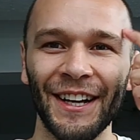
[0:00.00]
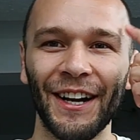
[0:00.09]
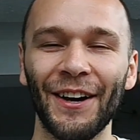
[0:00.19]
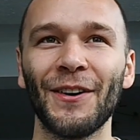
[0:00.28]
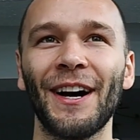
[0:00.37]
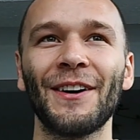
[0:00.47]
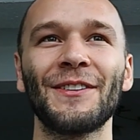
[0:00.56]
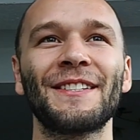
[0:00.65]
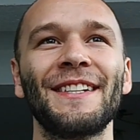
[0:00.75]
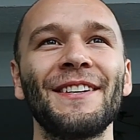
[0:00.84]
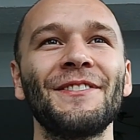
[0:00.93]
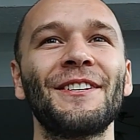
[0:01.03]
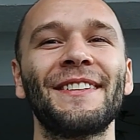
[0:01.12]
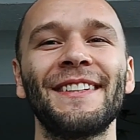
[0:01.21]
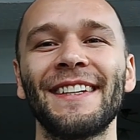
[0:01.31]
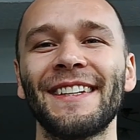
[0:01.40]
I was never
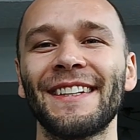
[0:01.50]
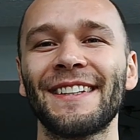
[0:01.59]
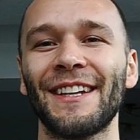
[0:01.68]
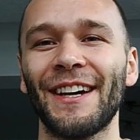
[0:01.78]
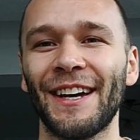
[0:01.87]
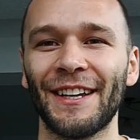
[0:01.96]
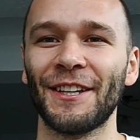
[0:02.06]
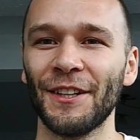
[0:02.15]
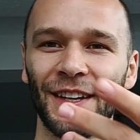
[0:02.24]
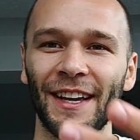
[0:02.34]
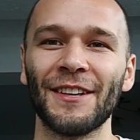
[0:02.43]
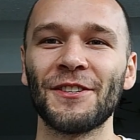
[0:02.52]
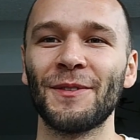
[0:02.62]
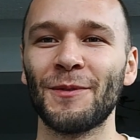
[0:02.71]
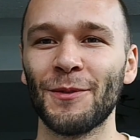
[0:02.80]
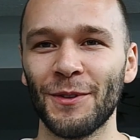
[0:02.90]
thinking that I can ask
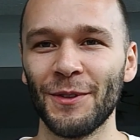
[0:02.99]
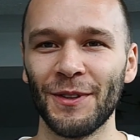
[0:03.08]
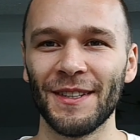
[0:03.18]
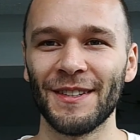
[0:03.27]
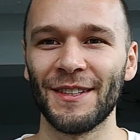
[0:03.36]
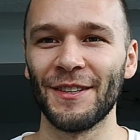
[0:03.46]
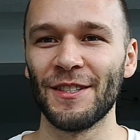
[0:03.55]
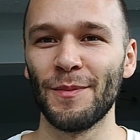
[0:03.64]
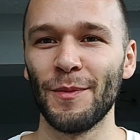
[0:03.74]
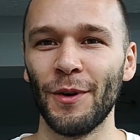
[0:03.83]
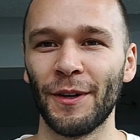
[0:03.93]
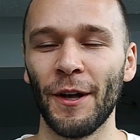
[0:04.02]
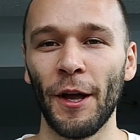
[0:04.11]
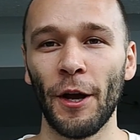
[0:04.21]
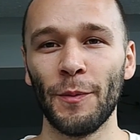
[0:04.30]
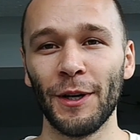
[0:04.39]
him to do this testimony,
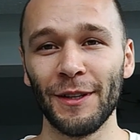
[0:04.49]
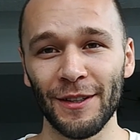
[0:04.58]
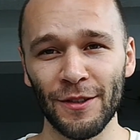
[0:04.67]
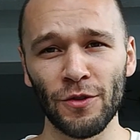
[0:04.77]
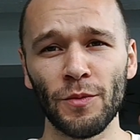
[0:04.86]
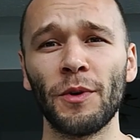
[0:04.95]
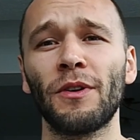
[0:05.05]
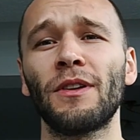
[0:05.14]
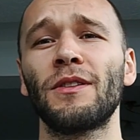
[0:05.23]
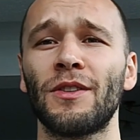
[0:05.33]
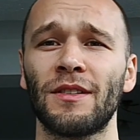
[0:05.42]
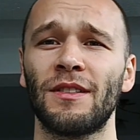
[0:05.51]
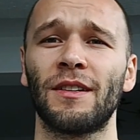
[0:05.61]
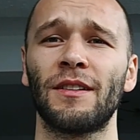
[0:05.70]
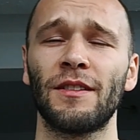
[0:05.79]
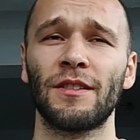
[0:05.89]
but it's super
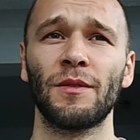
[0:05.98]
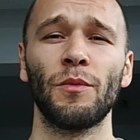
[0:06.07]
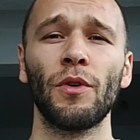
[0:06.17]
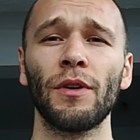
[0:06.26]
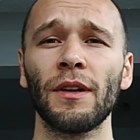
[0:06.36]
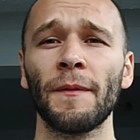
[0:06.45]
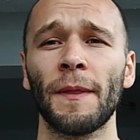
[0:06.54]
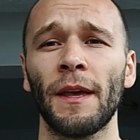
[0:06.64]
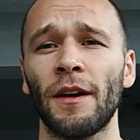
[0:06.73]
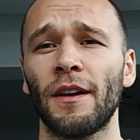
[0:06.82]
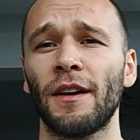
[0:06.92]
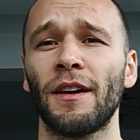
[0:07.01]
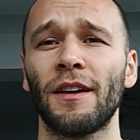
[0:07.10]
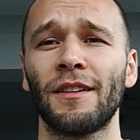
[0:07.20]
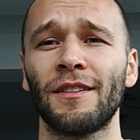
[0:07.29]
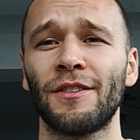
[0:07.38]
interesting testimony,
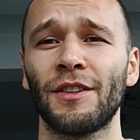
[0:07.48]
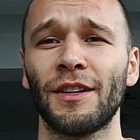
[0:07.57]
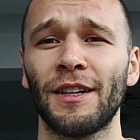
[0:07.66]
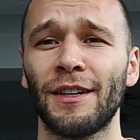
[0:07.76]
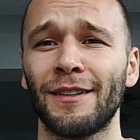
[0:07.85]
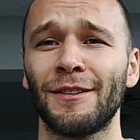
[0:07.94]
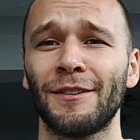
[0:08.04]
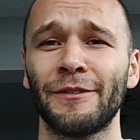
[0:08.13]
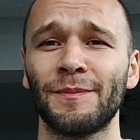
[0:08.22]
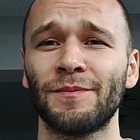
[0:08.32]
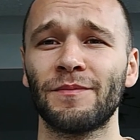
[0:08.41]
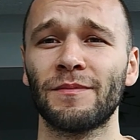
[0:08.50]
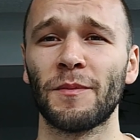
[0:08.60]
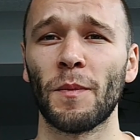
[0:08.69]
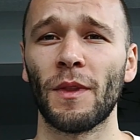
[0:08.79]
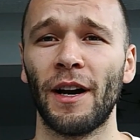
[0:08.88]
and
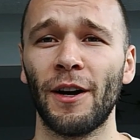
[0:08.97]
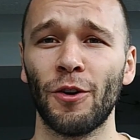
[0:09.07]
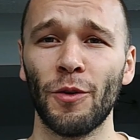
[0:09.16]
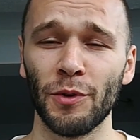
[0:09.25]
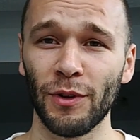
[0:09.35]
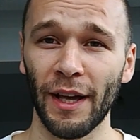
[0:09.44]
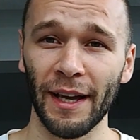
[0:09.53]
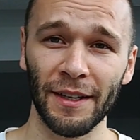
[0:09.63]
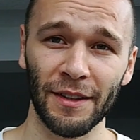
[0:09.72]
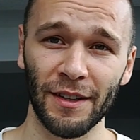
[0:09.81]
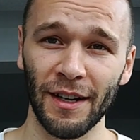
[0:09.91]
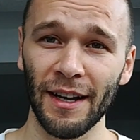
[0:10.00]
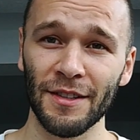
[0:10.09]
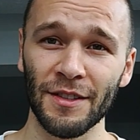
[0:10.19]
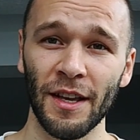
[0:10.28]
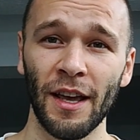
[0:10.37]
I hope you like it, guys.